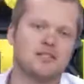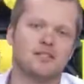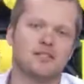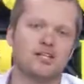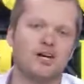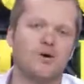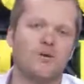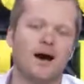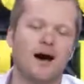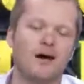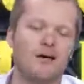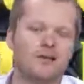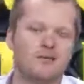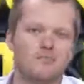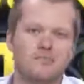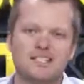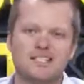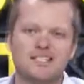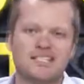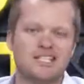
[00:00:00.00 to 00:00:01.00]
go out and
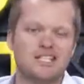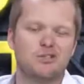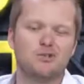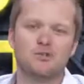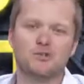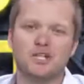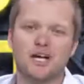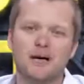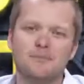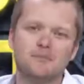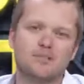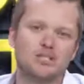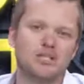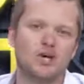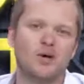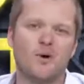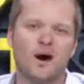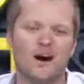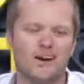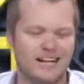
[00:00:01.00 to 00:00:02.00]
be skilled up to
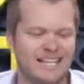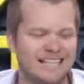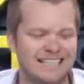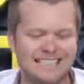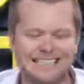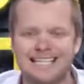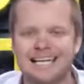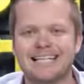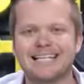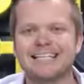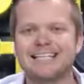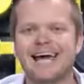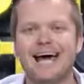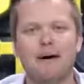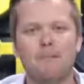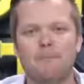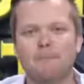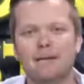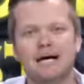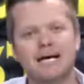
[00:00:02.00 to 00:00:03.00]
go out and collect
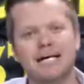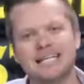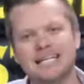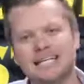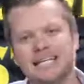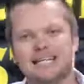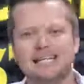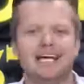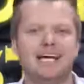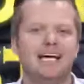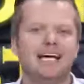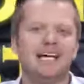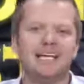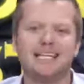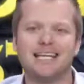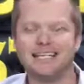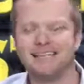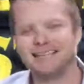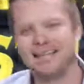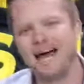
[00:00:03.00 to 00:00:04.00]
that money,
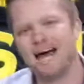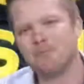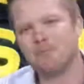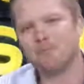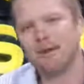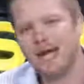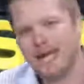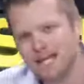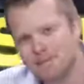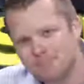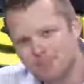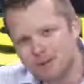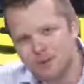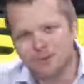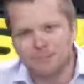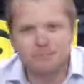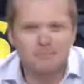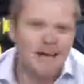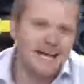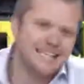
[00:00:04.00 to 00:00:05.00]
get that
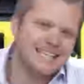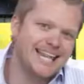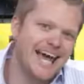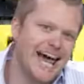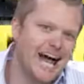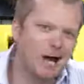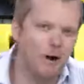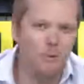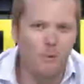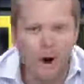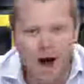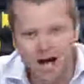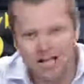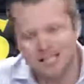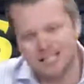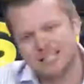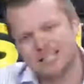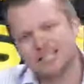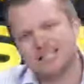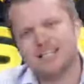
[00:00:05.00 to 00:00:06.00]
paper, make that
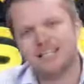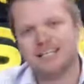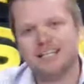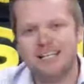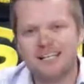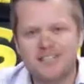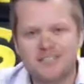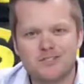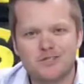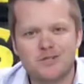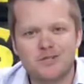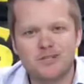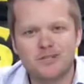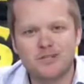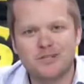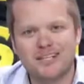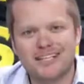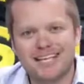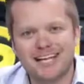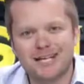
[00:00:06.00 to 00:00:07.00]
guala so that
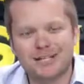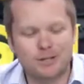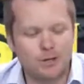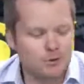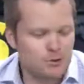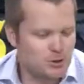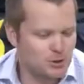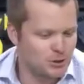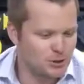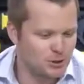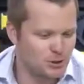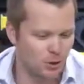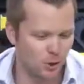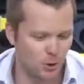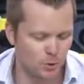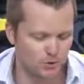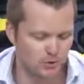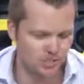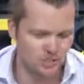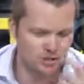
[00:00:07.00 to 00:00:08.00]
you can get closer to your
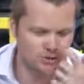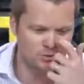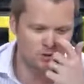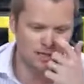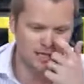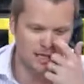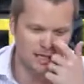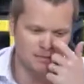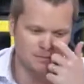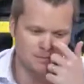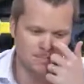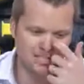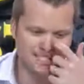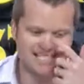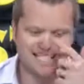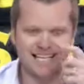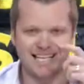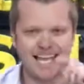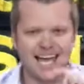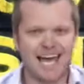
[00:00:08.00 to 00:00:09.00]
goals and dreams. And
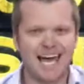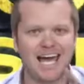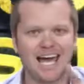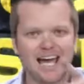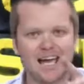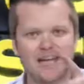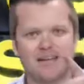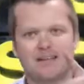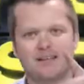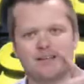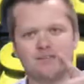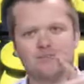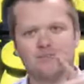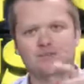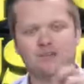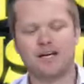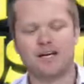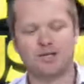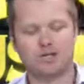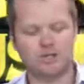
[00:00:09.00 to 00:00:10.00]
today,
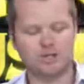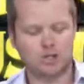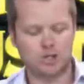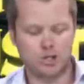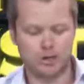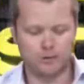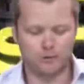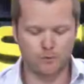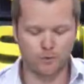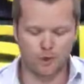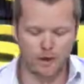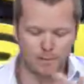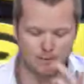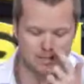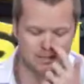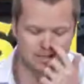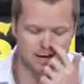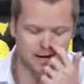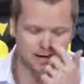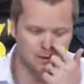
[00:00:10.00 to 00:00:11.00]
we've got a good show for you. I'm
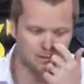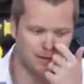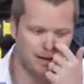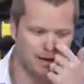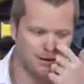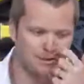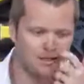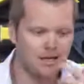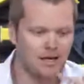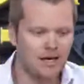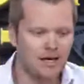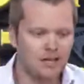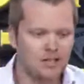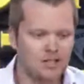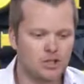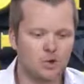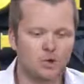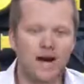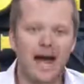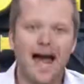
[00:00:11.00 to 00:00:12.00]
going to talk about
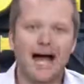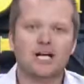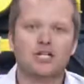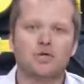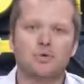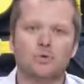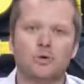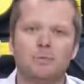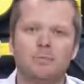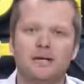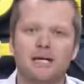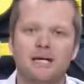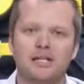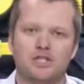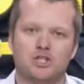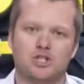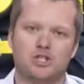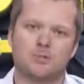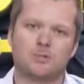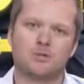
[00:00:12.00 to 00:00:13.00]
your actual
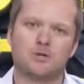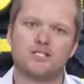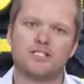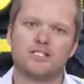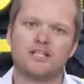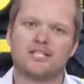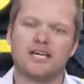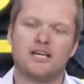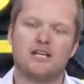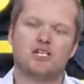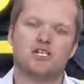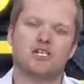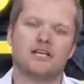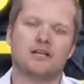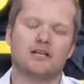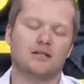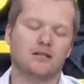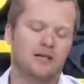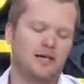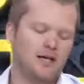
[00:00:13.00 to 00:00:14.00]
pitch, your
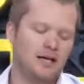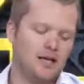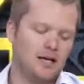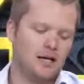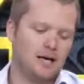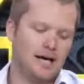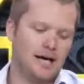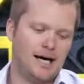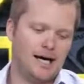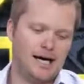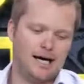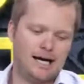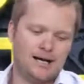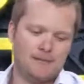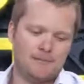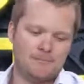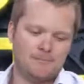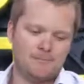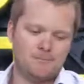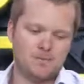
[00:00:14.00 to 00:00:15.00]
presentation.
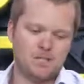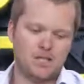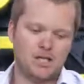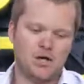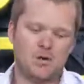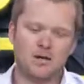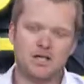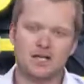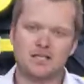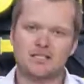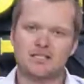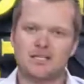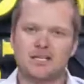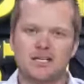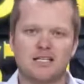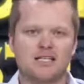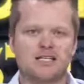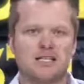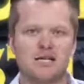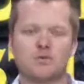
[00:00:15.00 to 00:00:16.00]
Um, you know, in a,
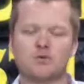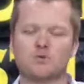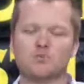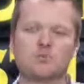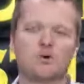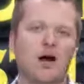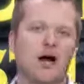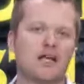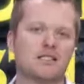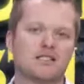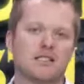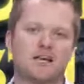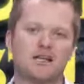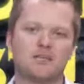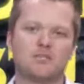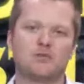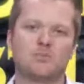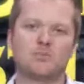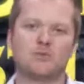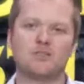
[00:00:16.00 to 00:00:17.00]
in a sales
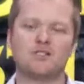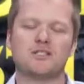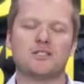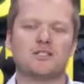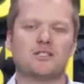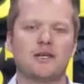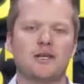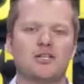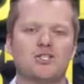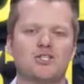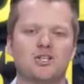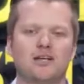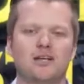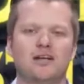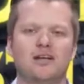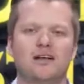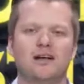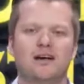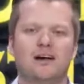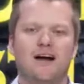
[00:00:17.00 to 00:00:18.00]
process, your
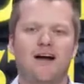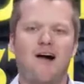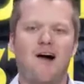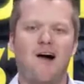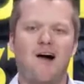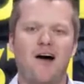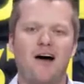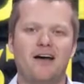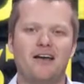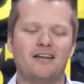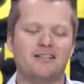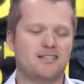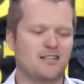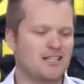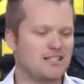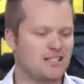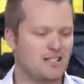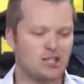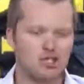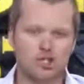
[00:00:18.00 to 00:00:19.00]
presentation uh, is,
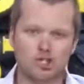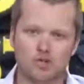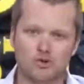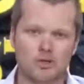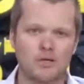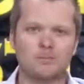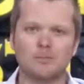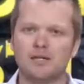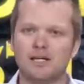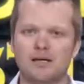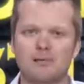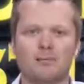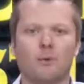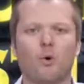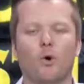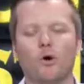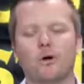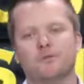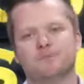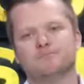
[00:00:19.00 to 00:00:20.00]
is extremely
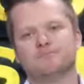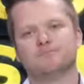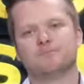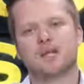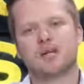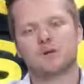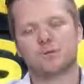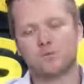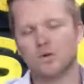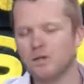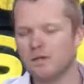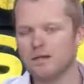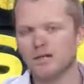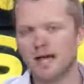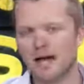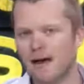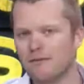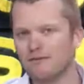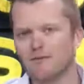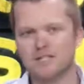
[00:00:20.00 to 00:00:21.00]
important.
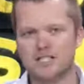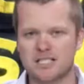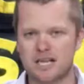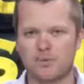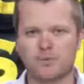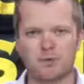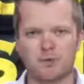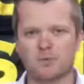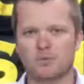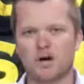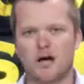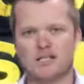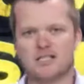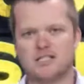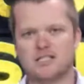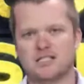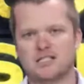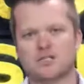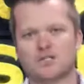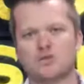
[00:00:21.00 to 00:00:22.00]
Really, every step of the
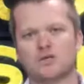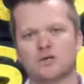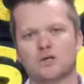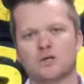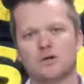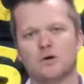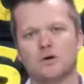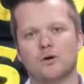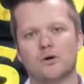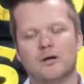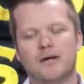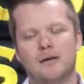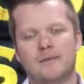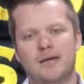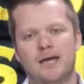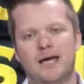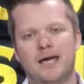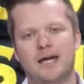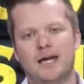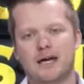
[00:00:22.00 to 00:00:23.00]
process is critical.
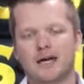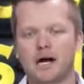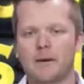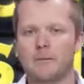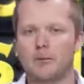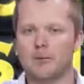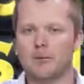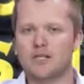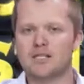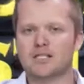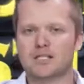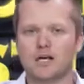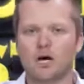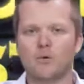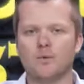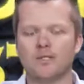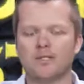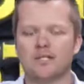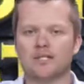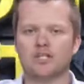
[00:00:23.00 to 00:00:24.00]
And a couple weeks ago,
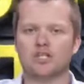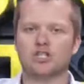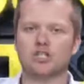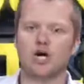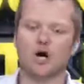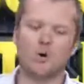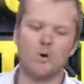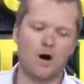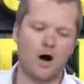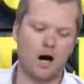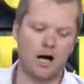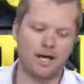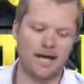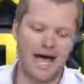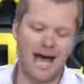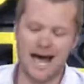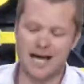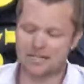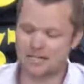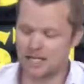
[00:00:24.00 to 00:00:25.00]
we did a show on
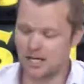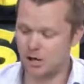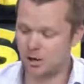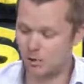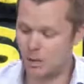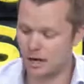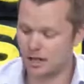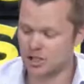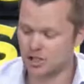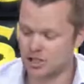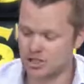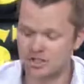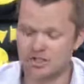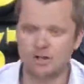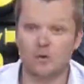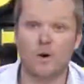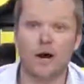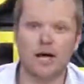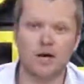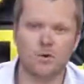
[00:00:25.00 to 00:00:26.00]
asking questions,
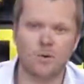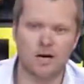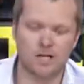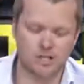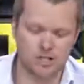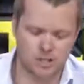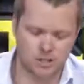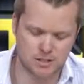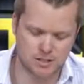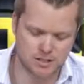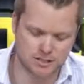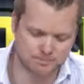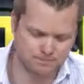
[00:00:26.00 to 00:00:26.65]
the right questions,